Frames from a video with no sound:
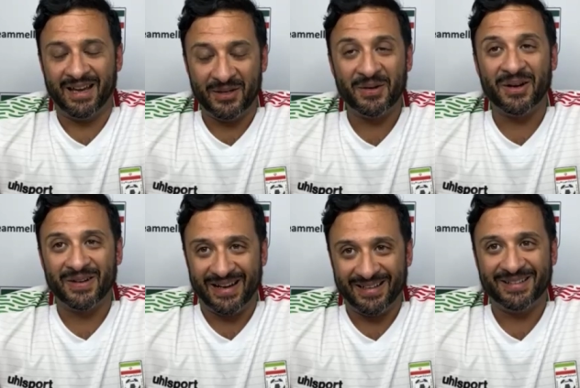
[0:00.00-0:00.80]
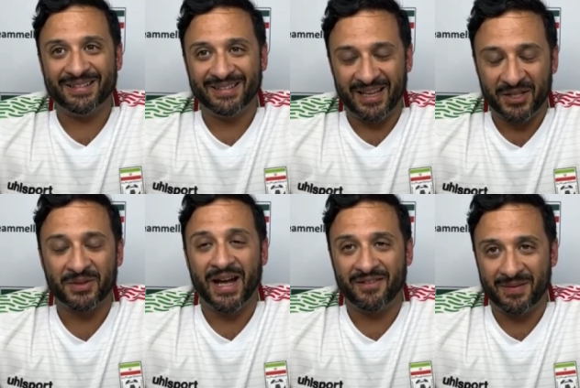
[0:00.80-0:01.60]
doing all right. Thanks for
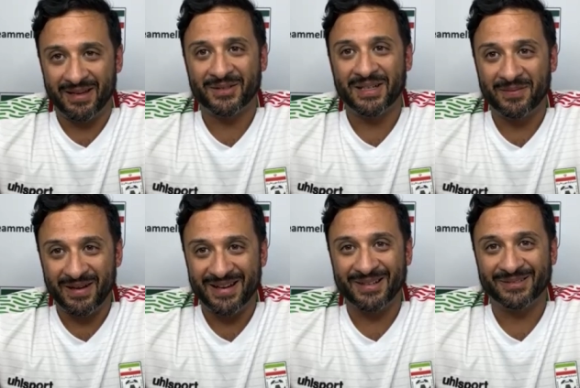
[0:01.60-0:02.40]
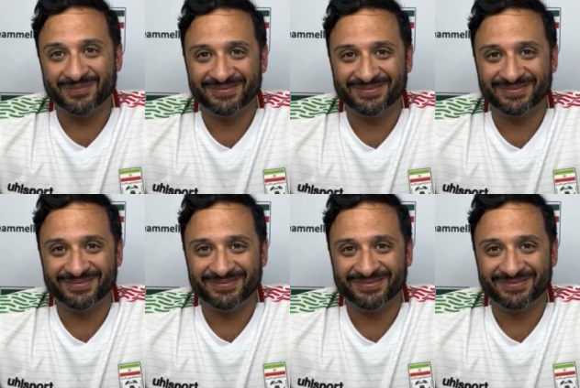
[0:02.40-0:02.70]
having me. It's great to be here. In